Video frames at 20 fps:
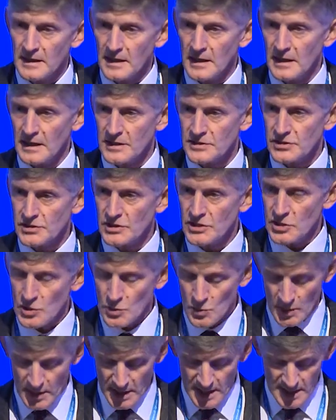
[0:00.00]
uh, to the
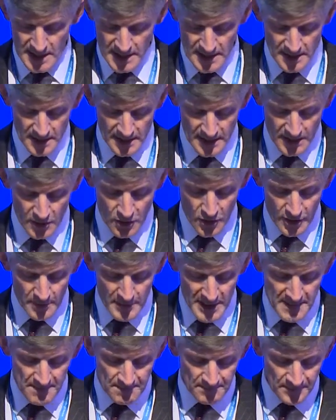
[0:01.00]
UK
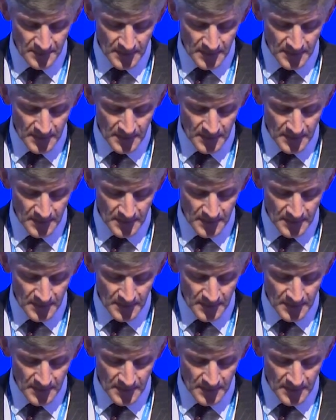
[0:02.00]
economy.